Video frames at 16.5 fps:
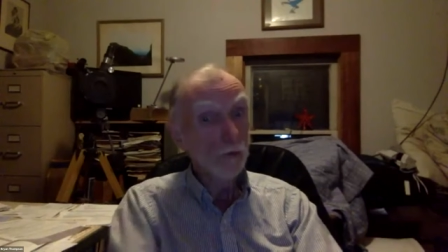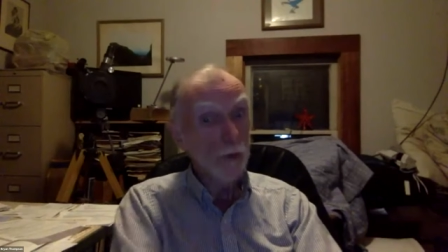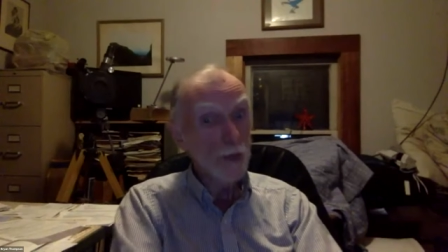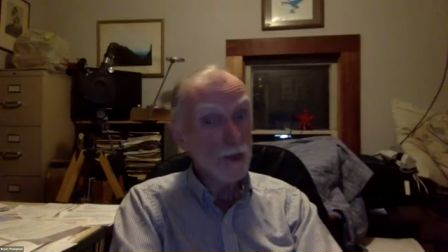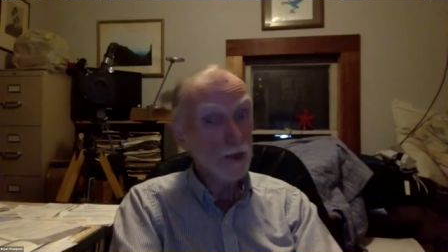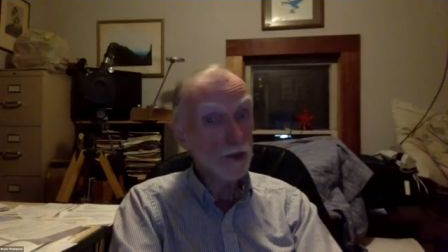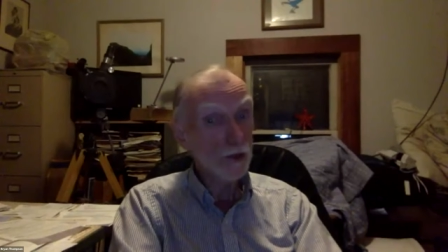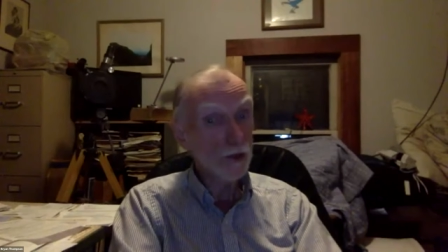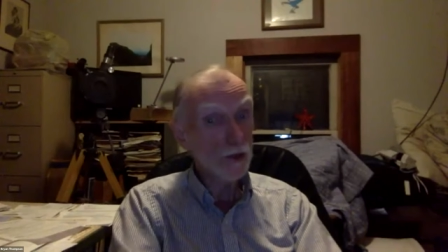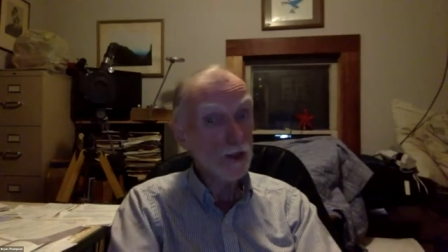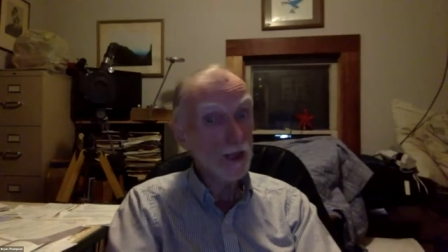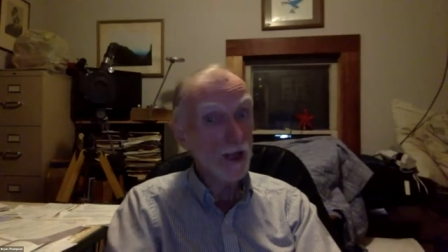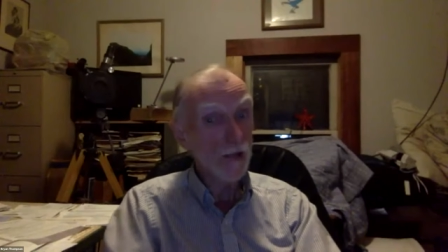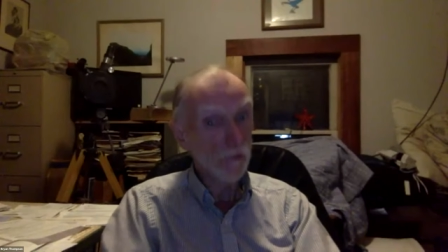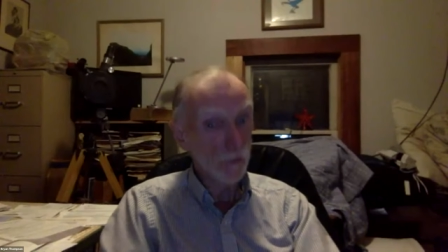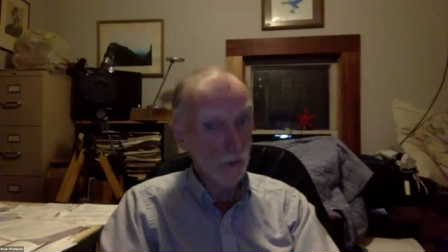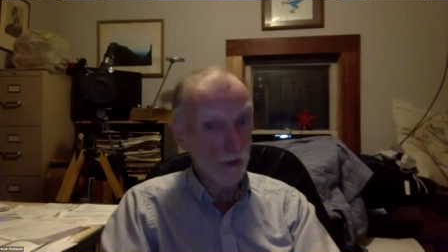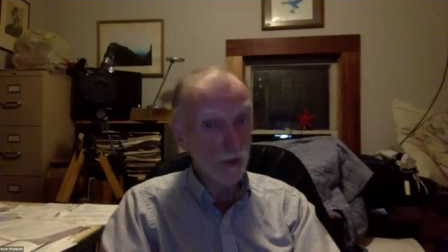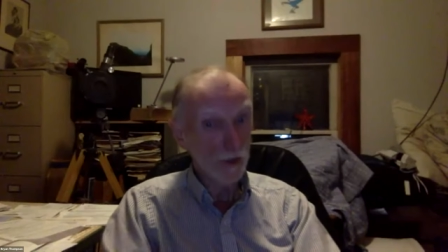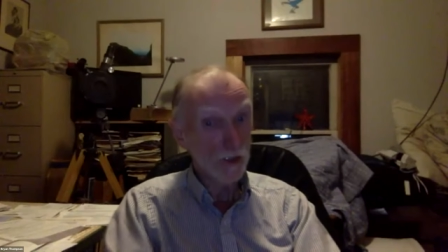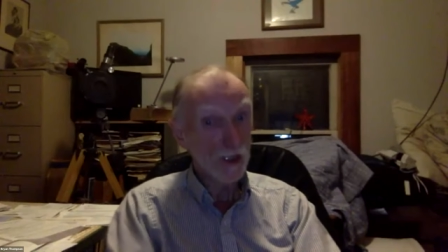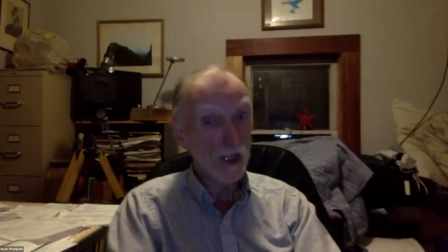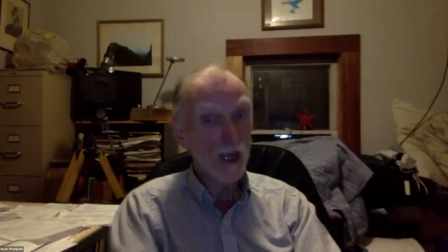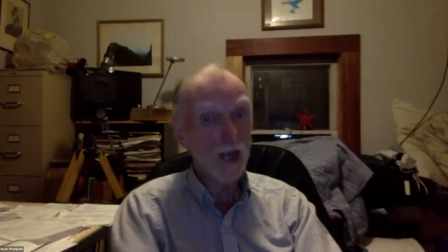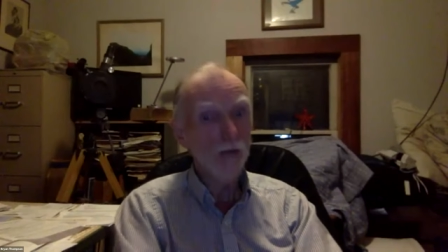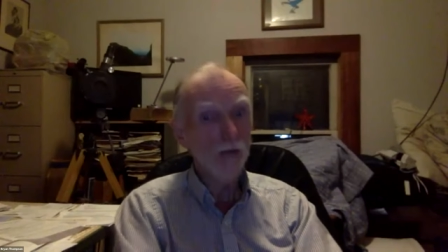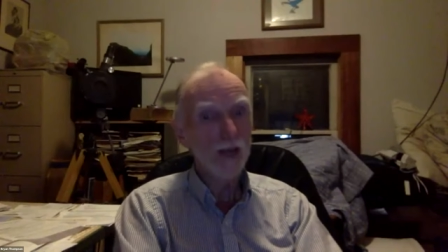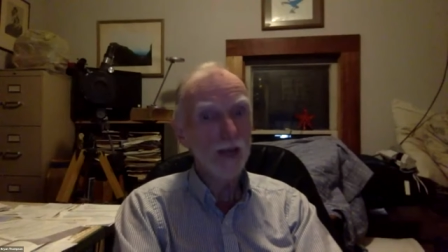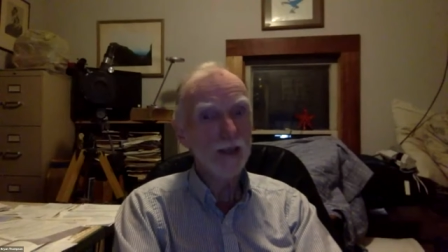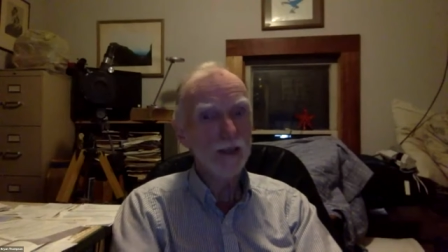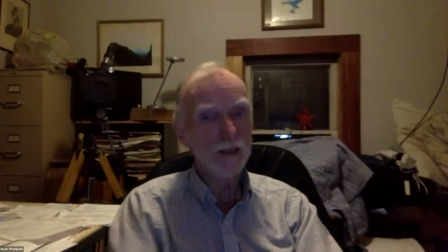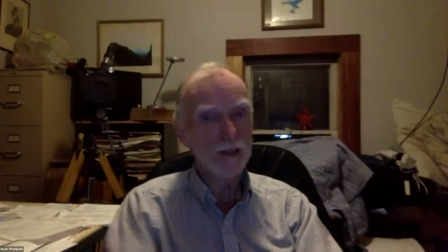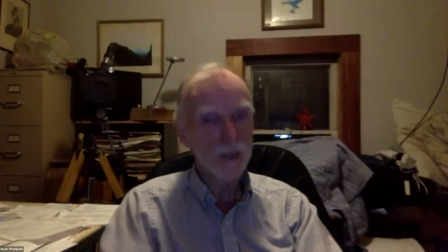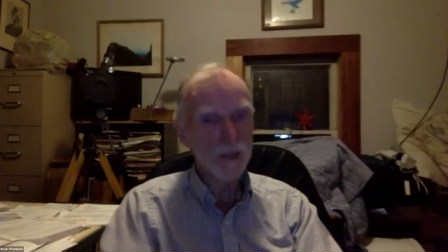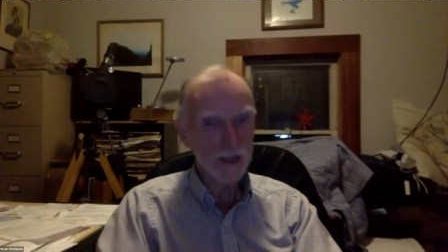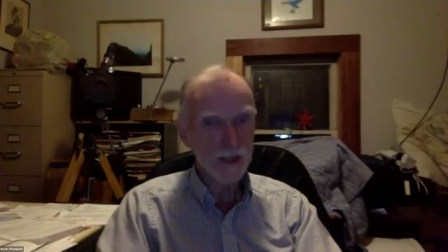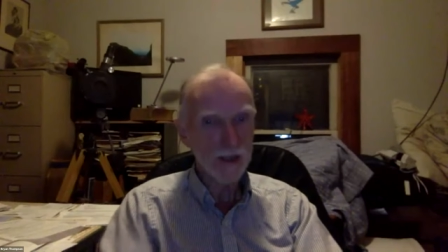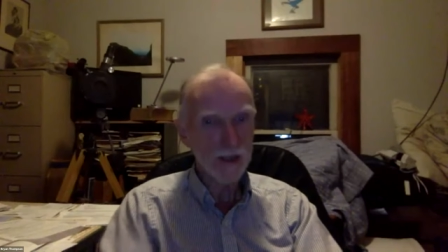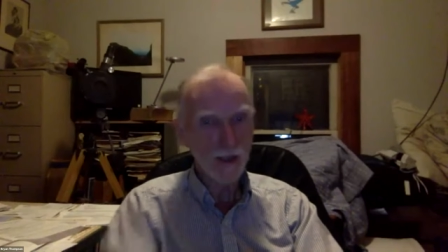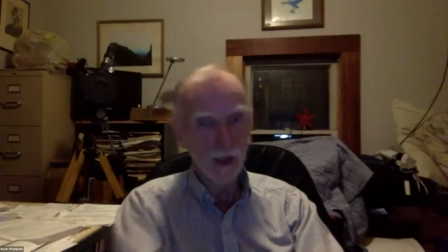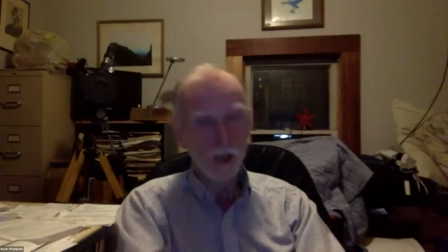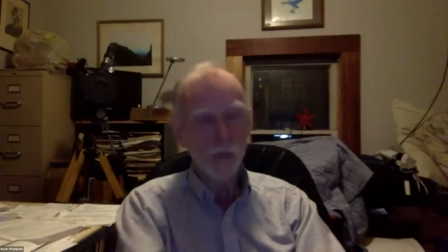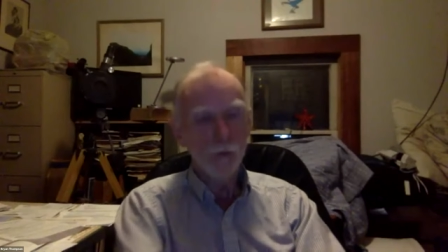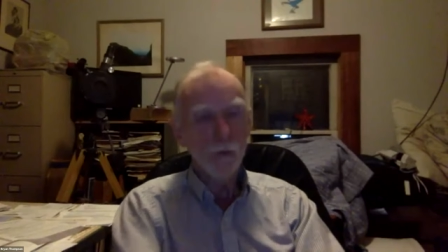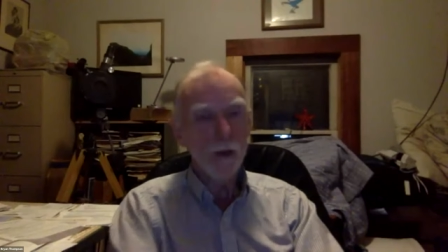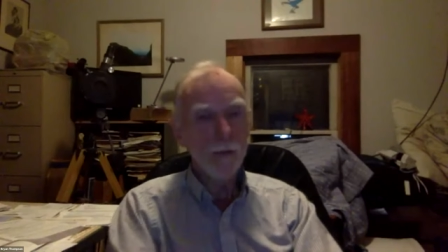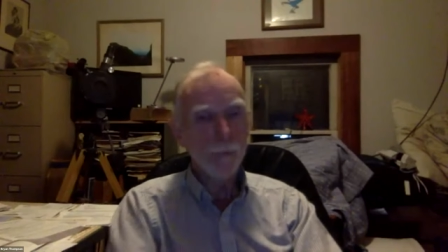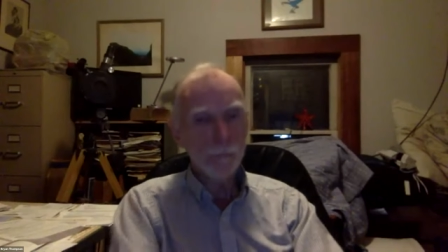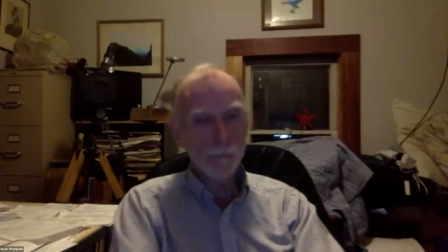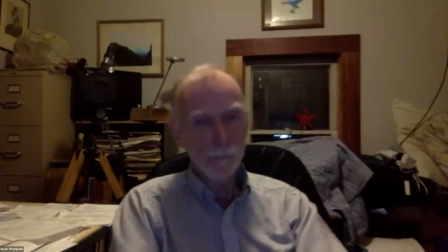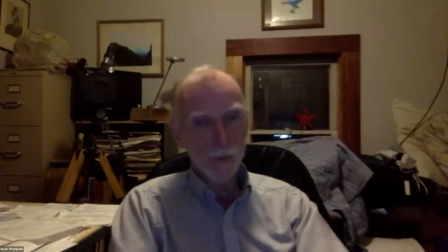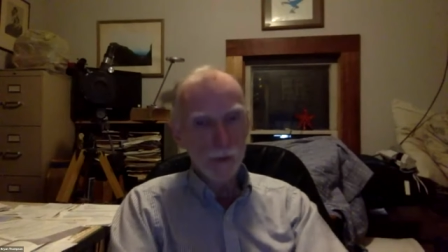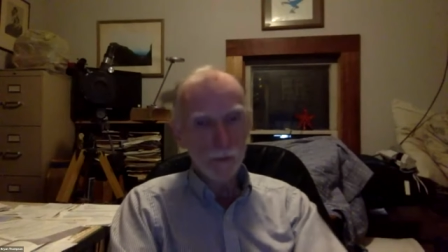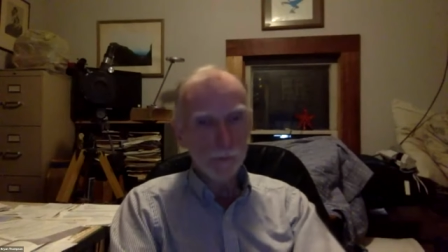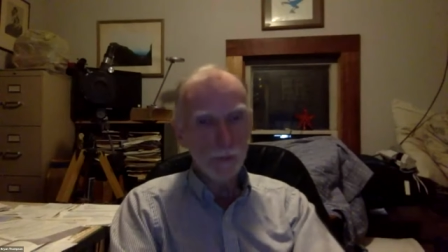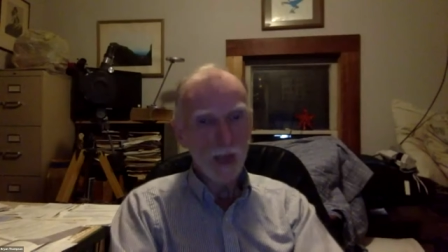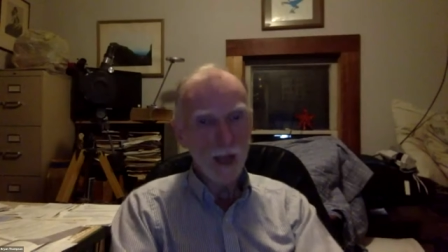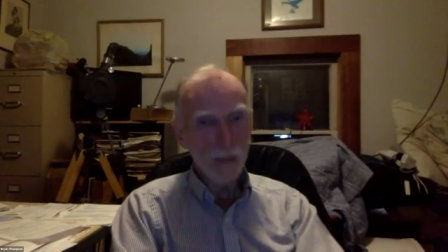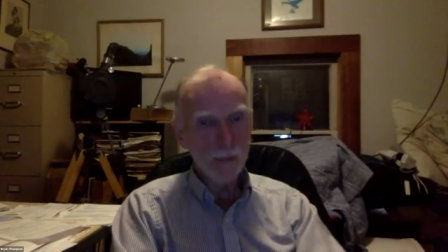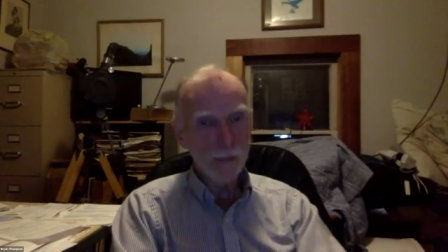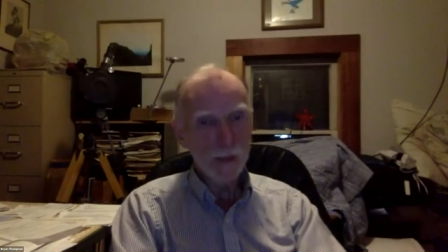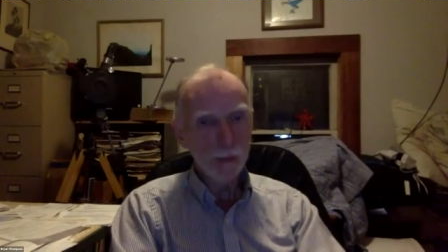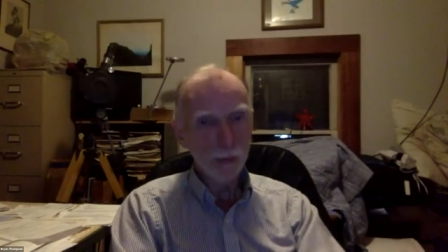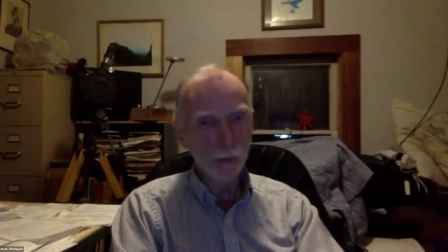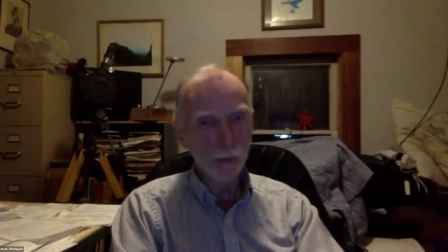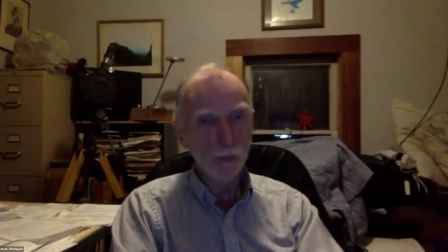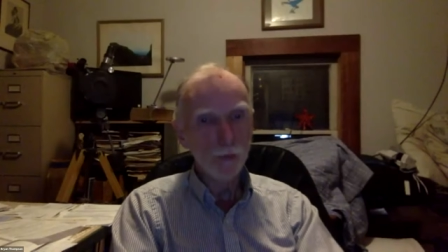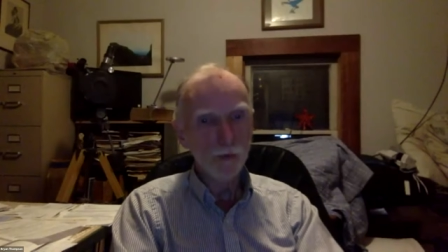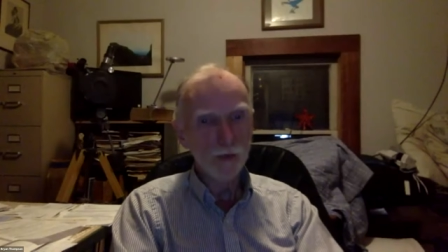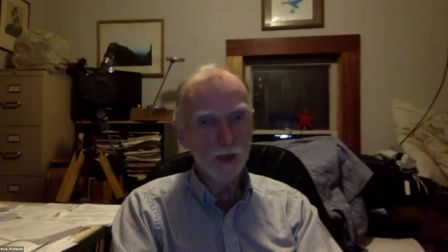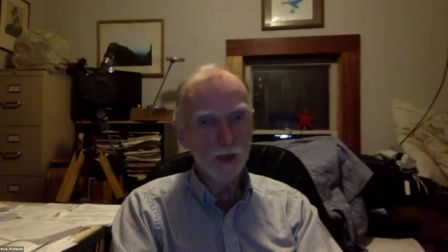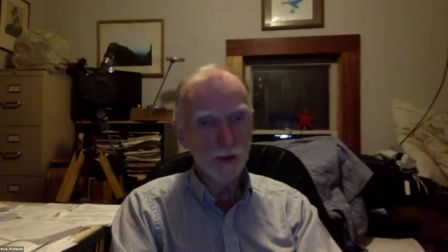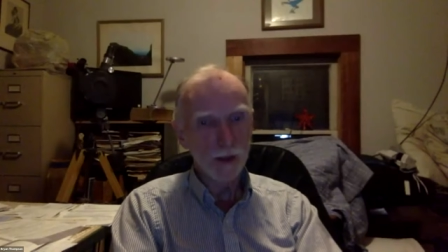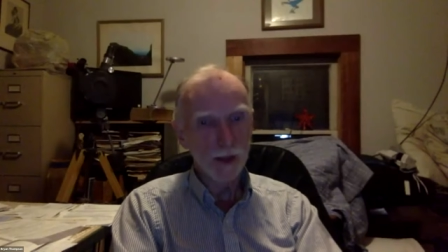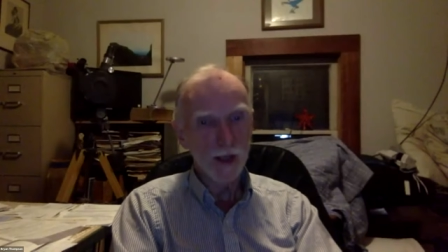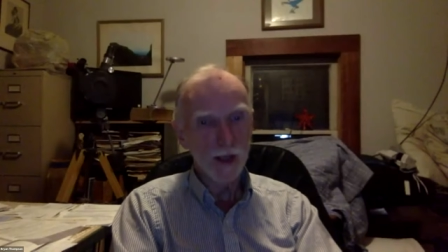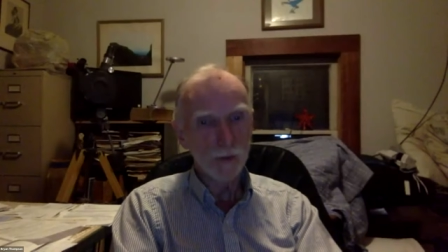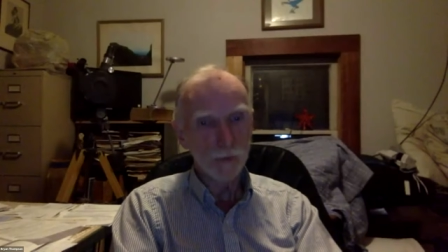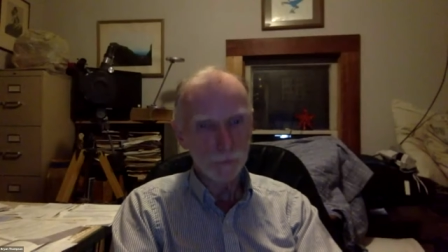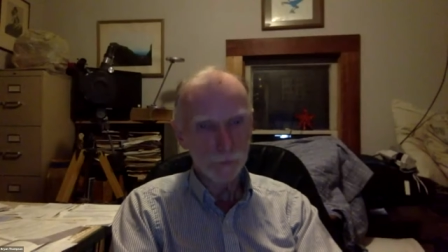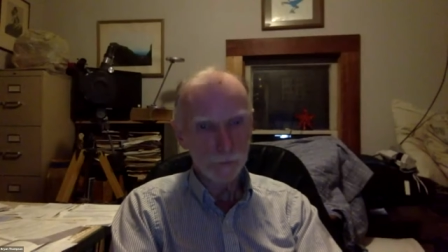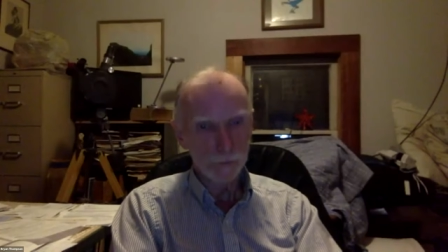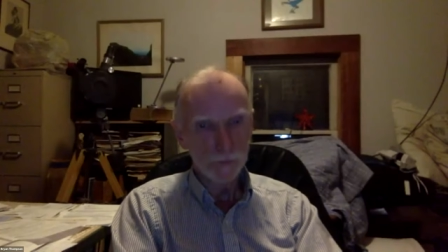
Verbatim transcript: research that for their town, they can see when black people moved in and out.